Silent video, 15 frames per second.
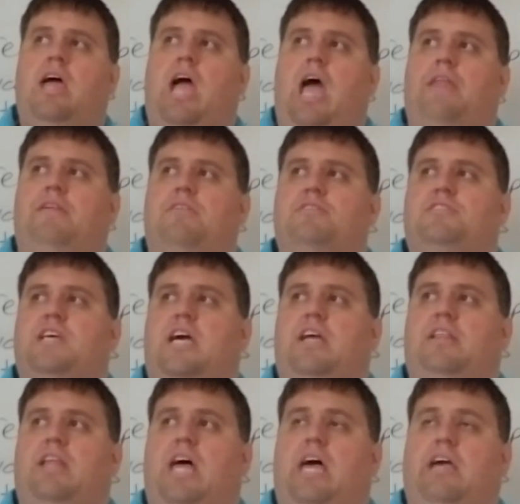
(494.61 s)
And they're
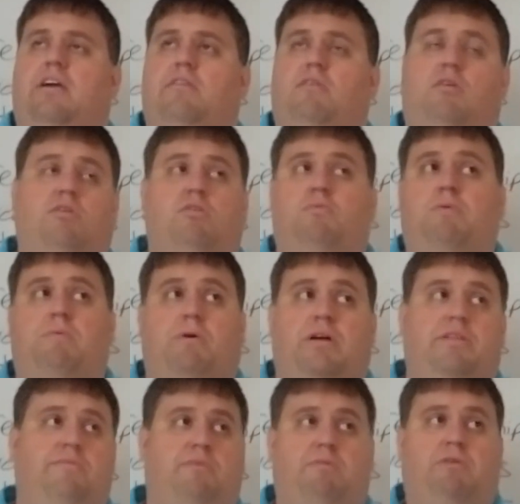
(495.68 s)
saying like, oh, we
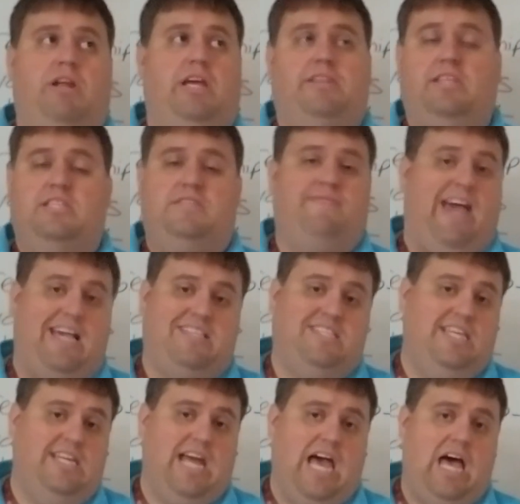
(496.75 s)
want we want to get this
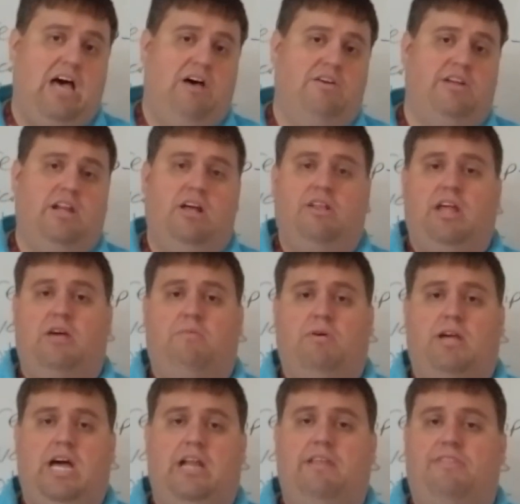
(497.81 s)
vaccine out. You know, like
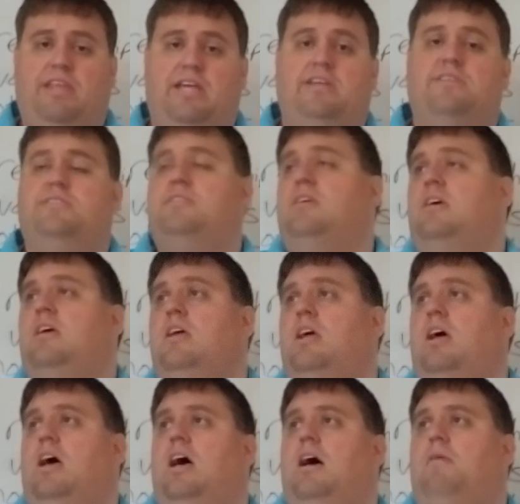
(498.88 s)
what kind of things
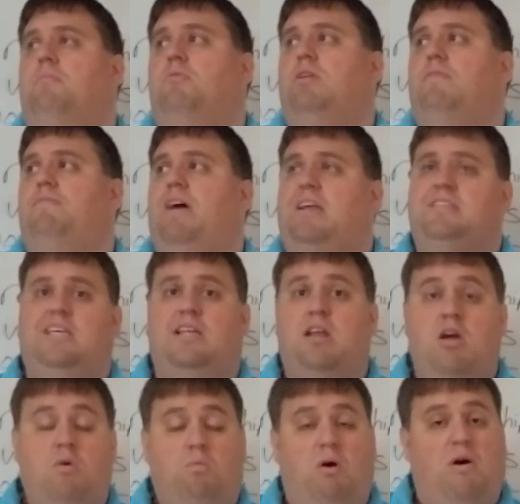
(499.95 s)
uh, would affect
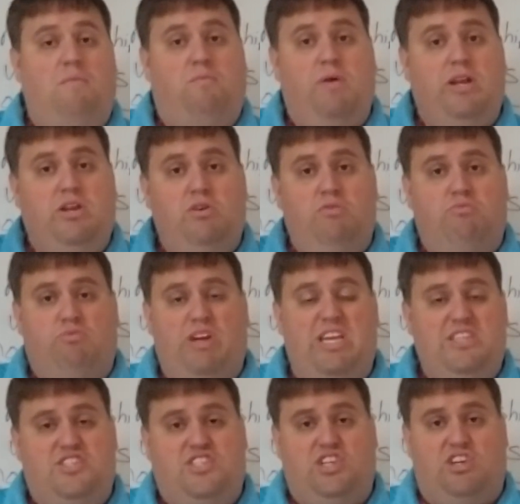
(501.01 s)
it? Well, if we do
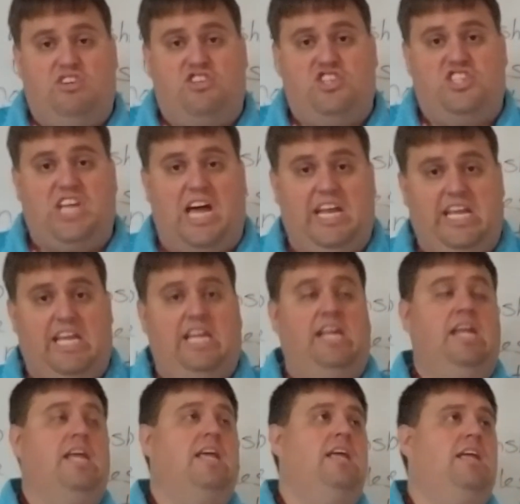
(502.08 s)
research study
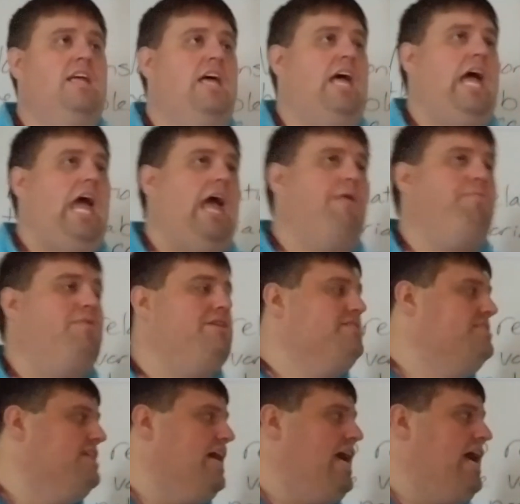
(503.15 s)
and we
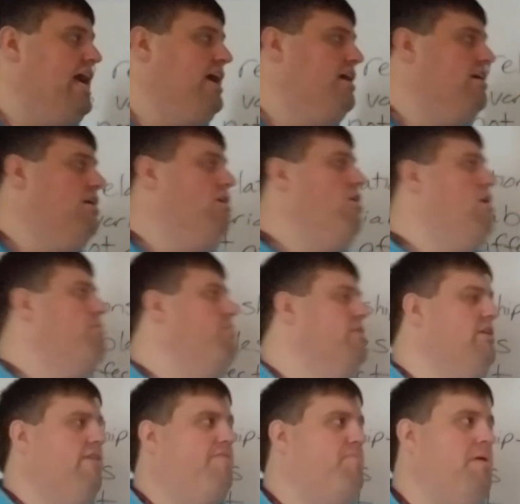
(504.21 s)
say, oh, I
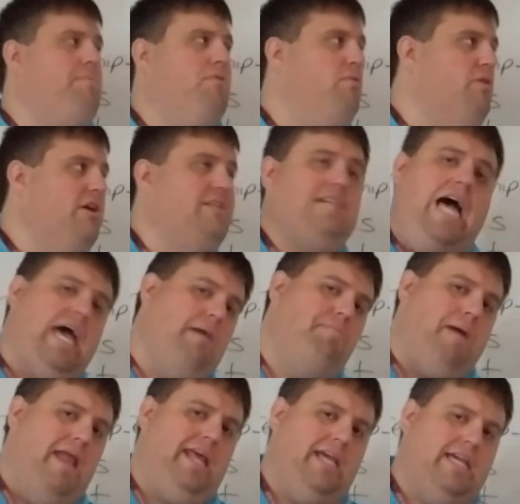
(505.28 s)
wonder if people who are
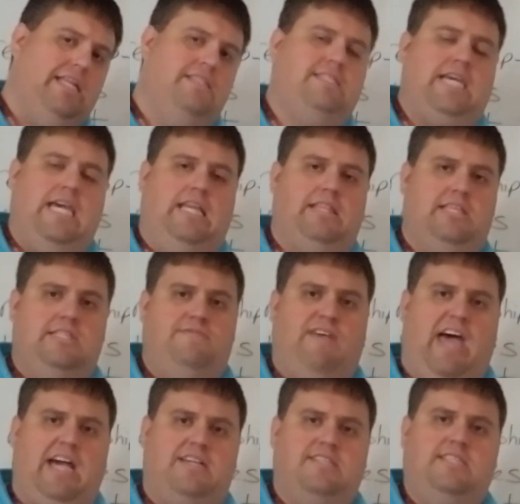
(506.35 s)
diabetic can take this
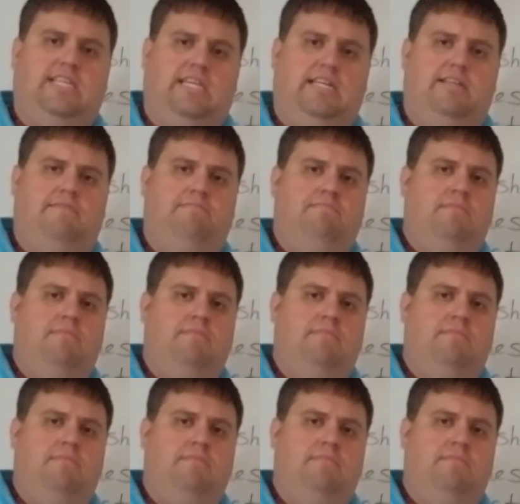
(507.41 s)
vaccine.